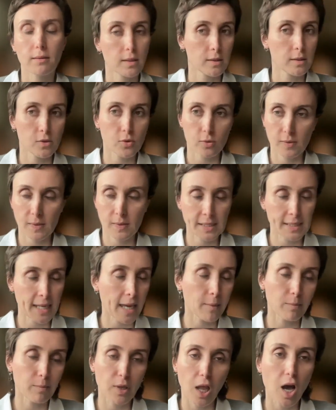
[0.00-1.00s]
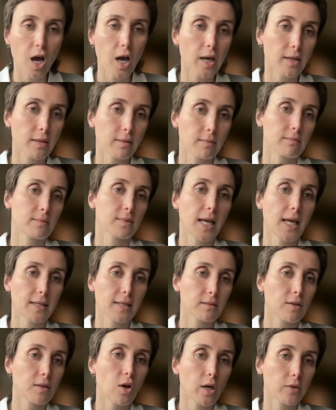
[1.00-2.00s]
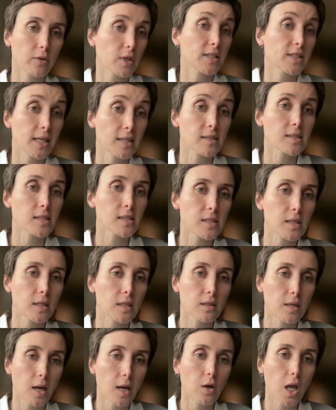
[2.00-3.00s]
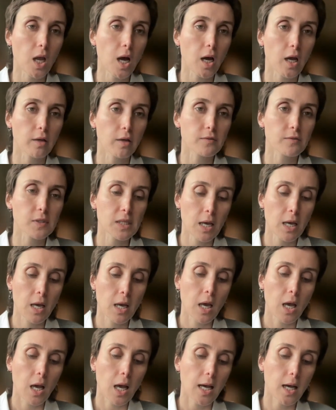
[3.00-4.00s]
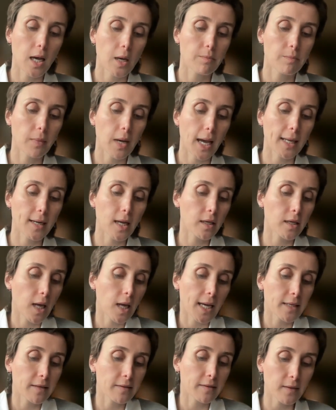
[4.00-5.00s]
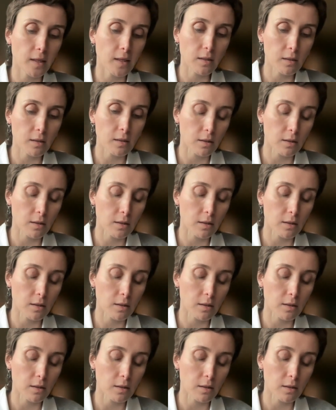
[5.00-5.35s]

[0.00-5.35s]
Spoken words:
same line that already existed in our lives. And I think